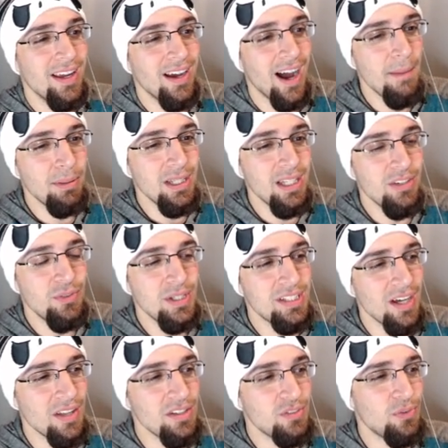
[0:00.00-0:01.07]
I believe we've
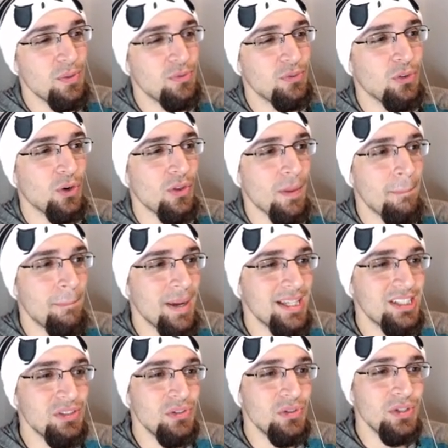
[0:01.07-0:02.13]
done this before. The
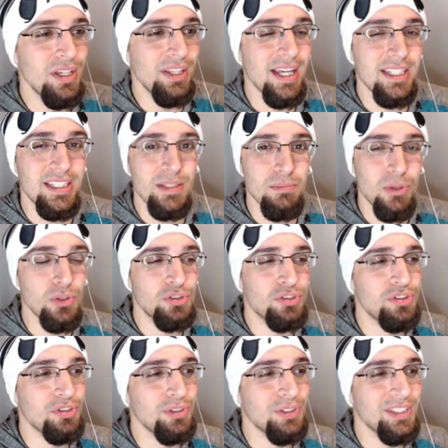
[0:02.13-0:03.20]
best union gets the
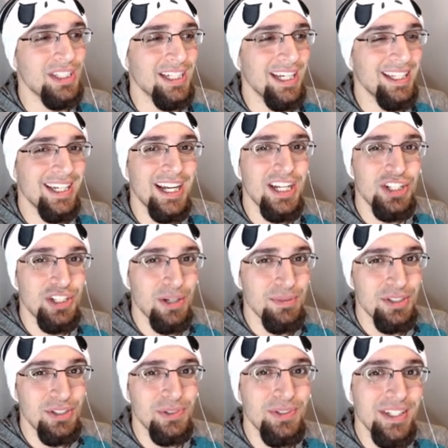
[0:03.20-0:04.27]
most jewels, and I think I
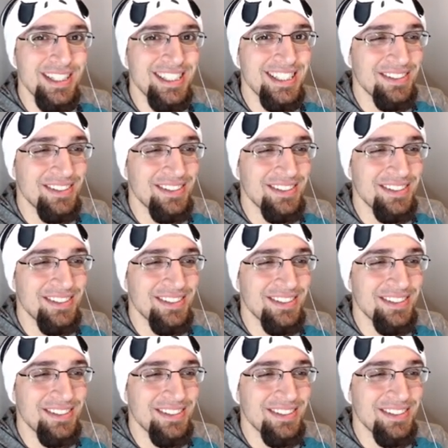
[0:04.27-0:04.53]
jumped unions